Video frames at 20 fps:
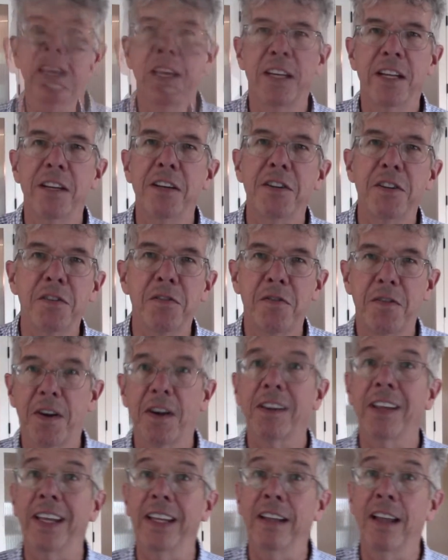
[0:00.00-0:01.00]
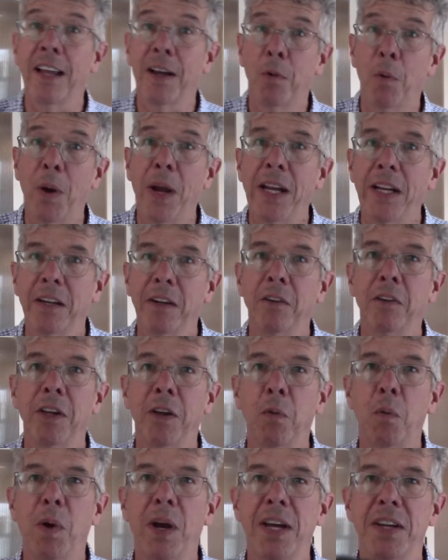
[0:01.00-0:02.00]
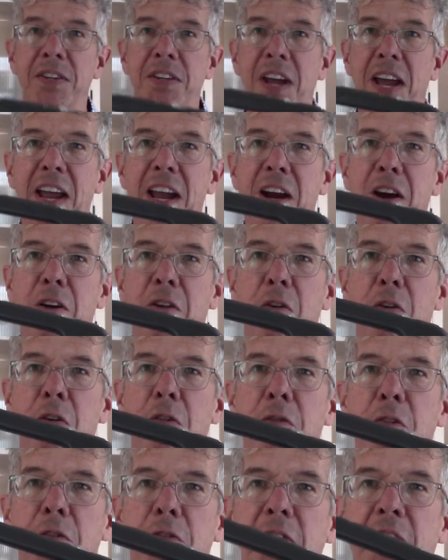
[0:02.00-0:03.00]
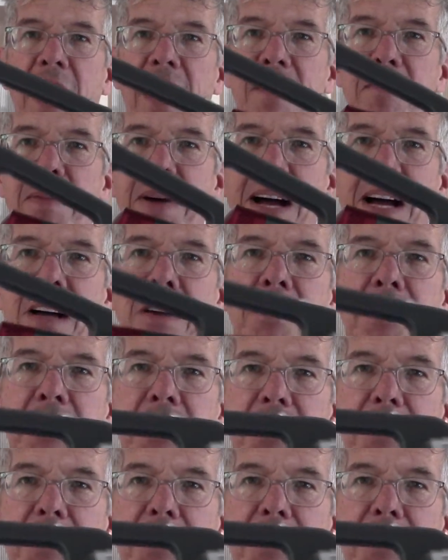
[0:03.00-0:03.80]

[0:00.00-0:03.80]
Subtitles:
It is fairly lightweight. It only weighs a hair over 5 pounds.